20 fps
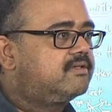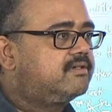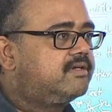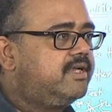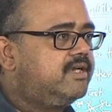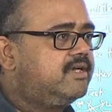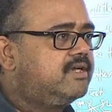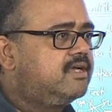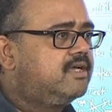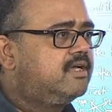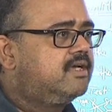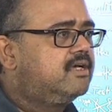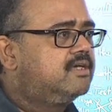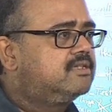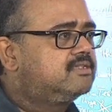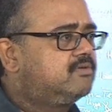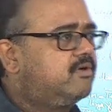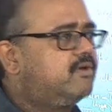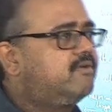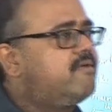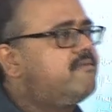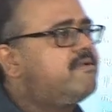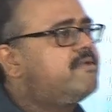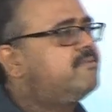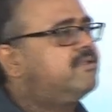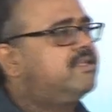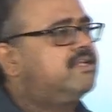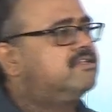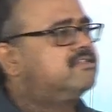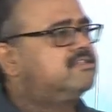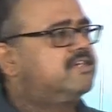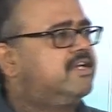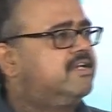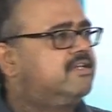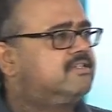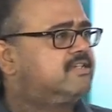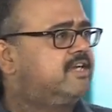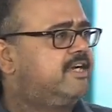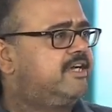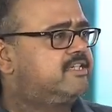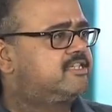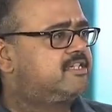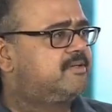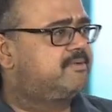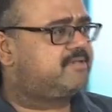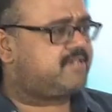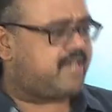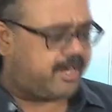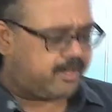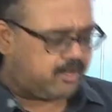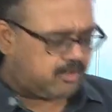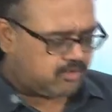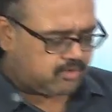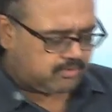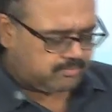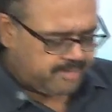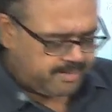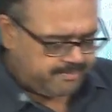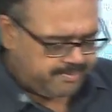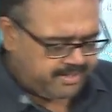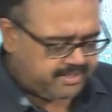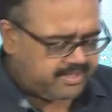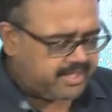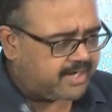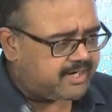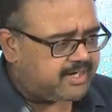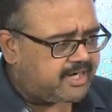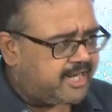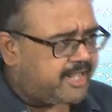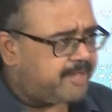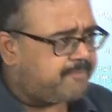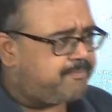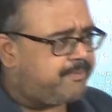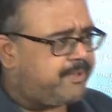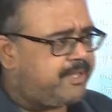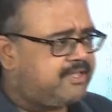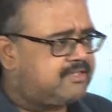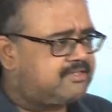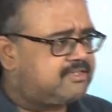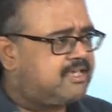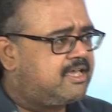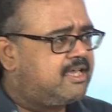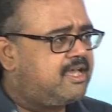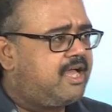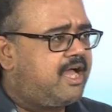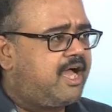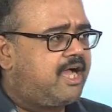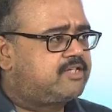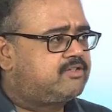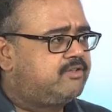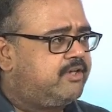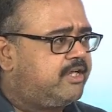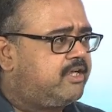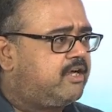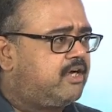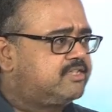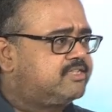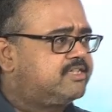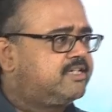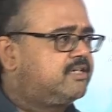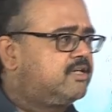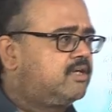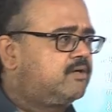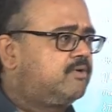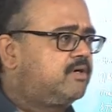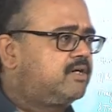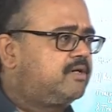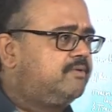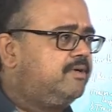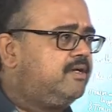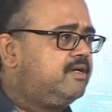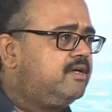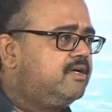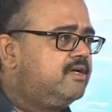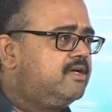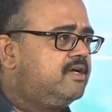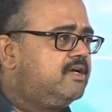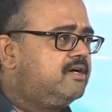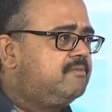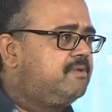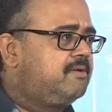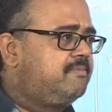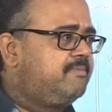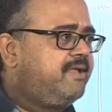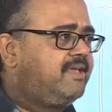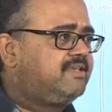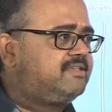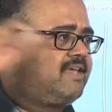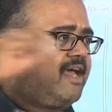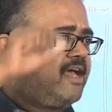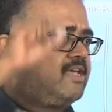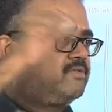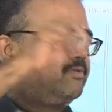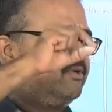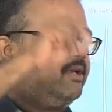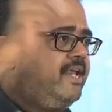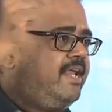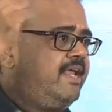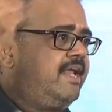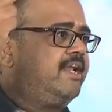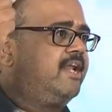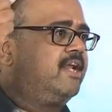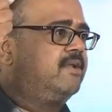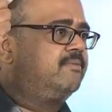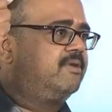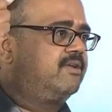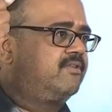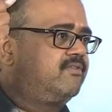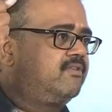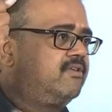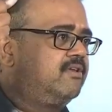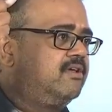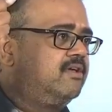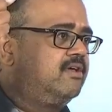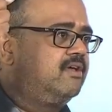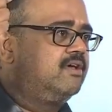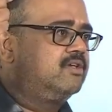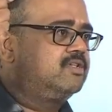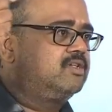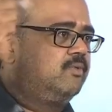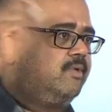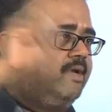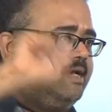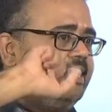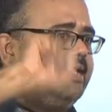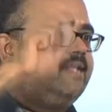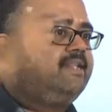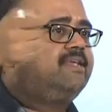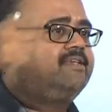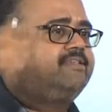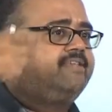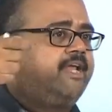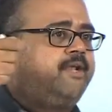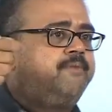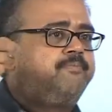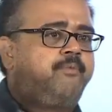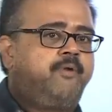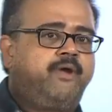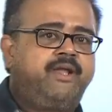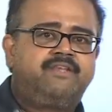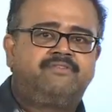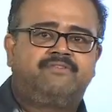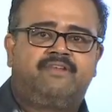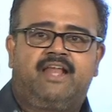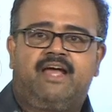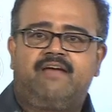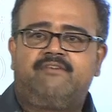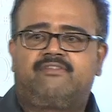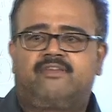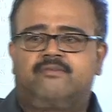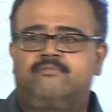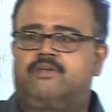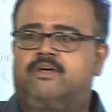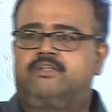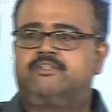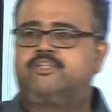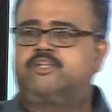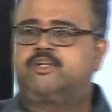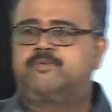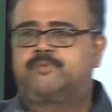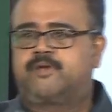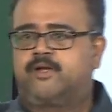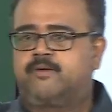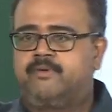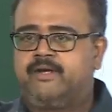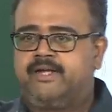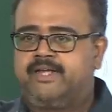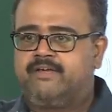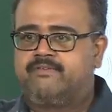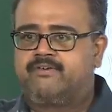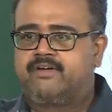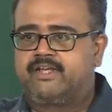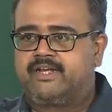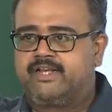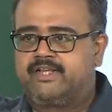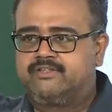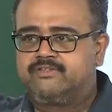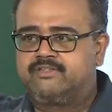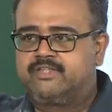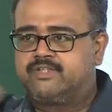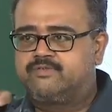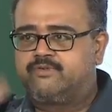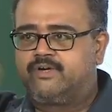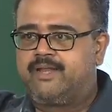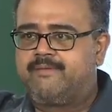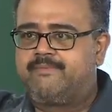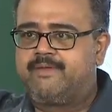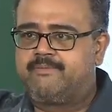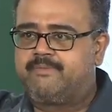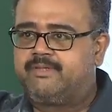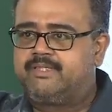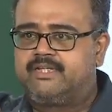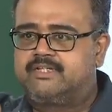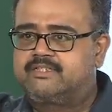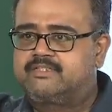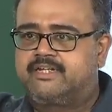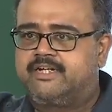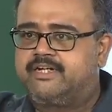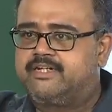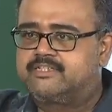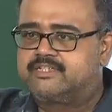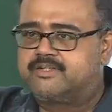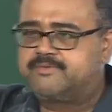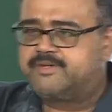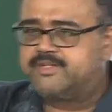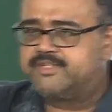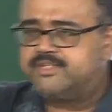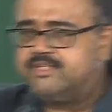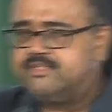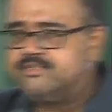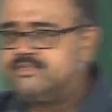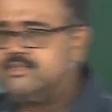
Right. So what do I mean by the discrete distribution? I do not know, maybe the underlying P is actually Gaussian or whatever, but my S has only n elements. So only these n points will have some non-zero probability of occurring. So that is what I mean by the discrete distribution.